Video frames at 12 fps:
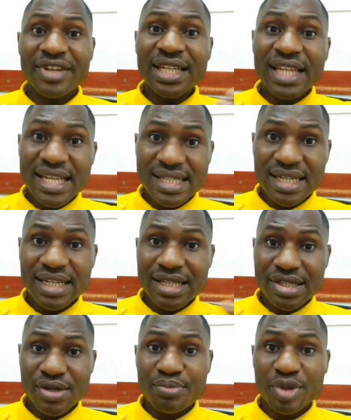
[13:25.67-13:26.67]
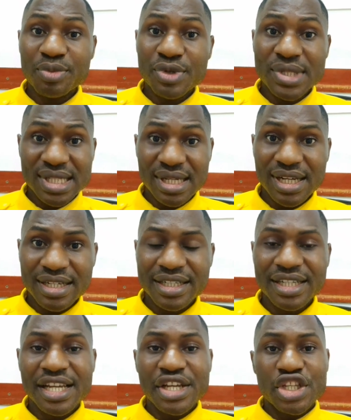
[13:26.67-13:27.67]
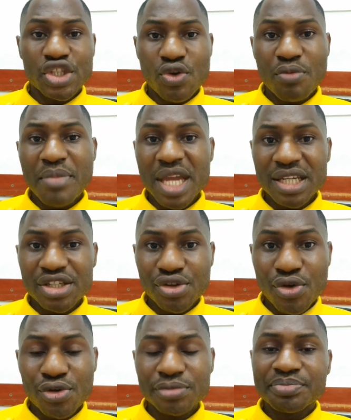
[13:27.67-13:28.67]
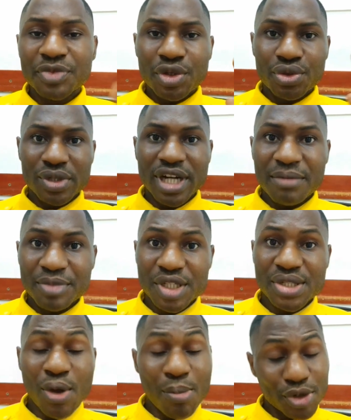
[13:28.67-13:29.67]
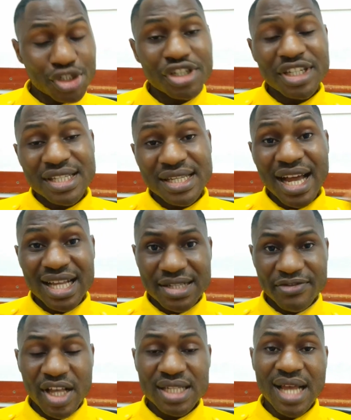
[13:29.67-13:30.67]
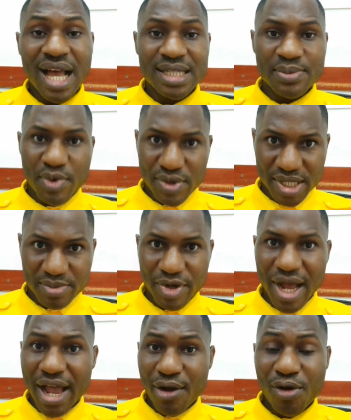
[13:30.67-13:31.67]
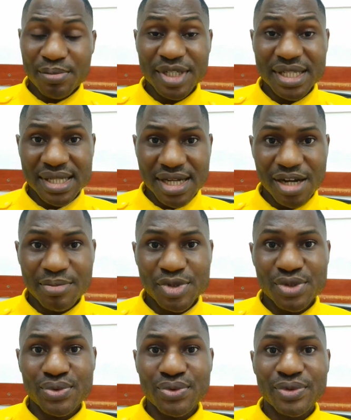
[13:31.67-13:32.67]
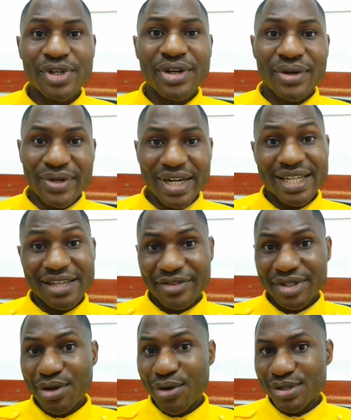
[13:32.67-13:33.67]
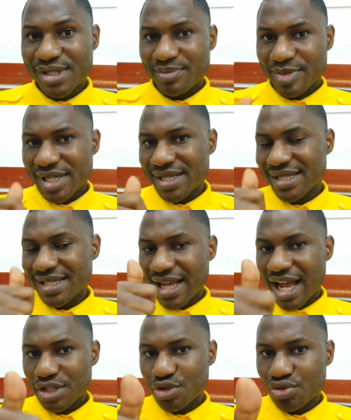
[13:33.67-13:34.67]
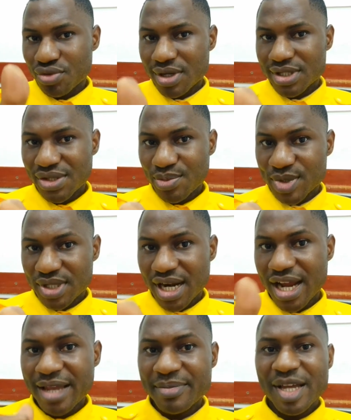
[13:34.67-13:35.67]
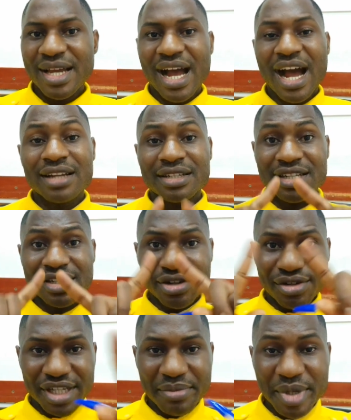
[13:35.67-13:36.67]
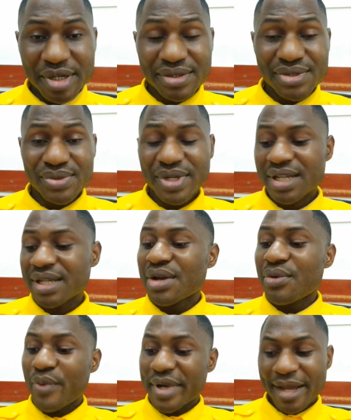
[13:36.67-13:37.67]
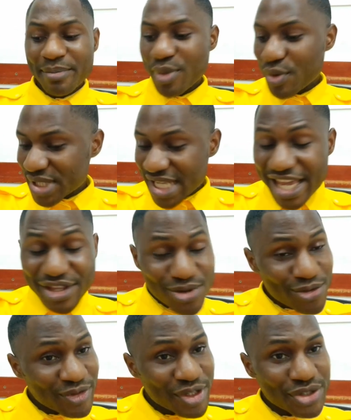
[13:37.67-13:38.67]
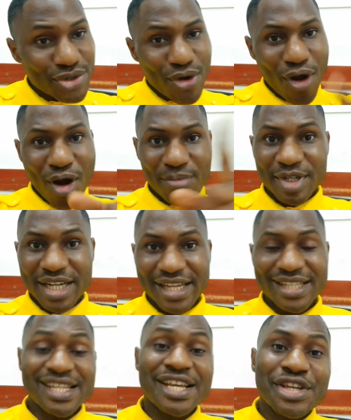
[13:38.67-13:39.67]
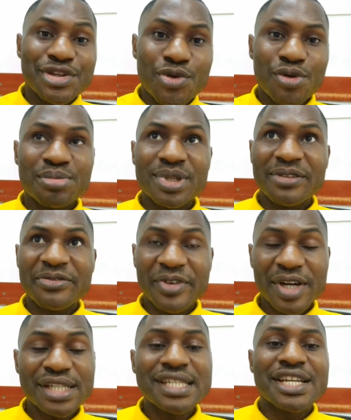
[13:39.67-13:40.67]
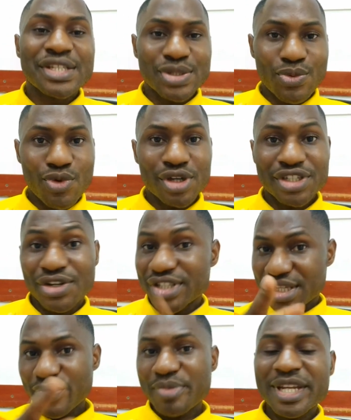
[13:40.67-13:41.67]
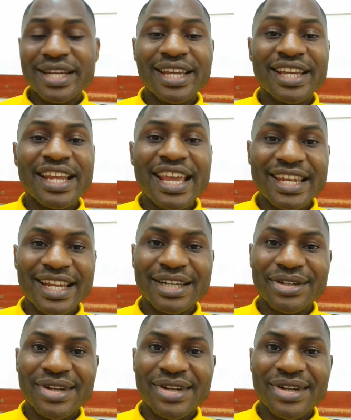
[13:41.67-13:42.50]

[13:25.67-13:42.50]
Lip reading: even lesser than some people's salary. So make sure you grab this opportunity as fast as possible. I hope this helps you, all right? If it does, please, as usual, subscribe and turn on the bell so that when I post a new video up next, you will be the first to watch. Until we meet again in